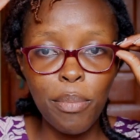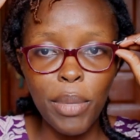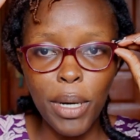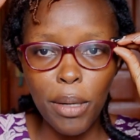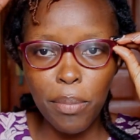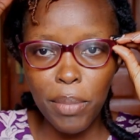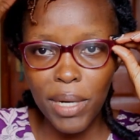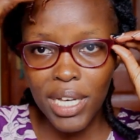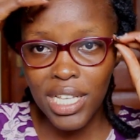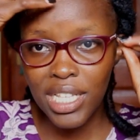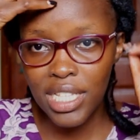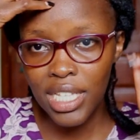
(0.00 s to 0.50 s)

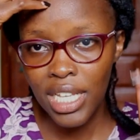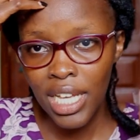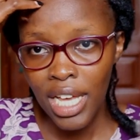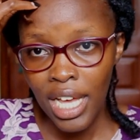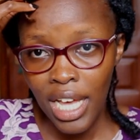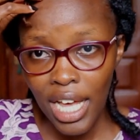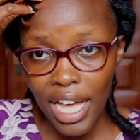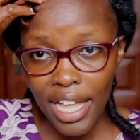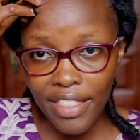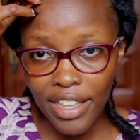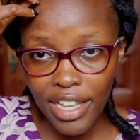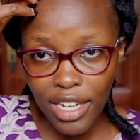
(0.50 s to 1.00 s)
purpose.
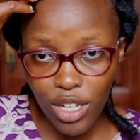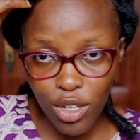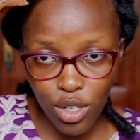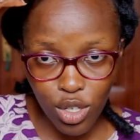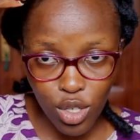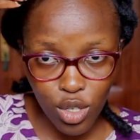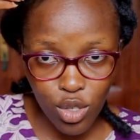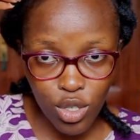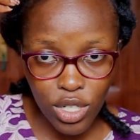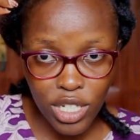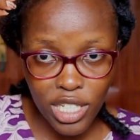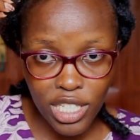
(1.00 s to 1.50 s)
And then
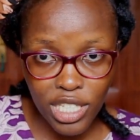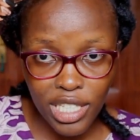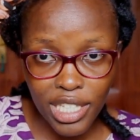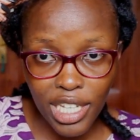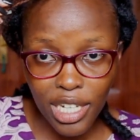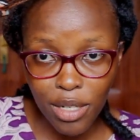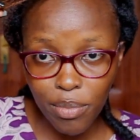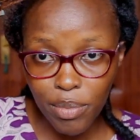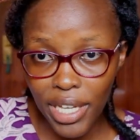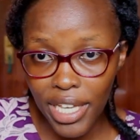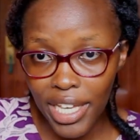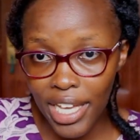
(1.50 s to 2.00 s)
you'll notice
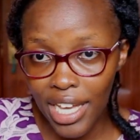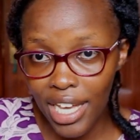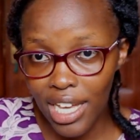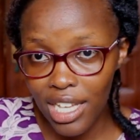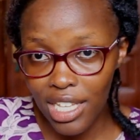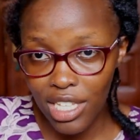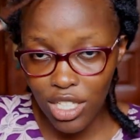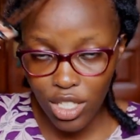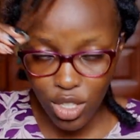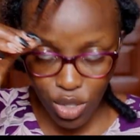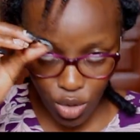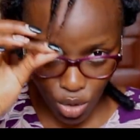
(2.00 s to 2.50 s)
that my hair
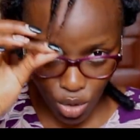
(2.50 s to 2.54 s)
is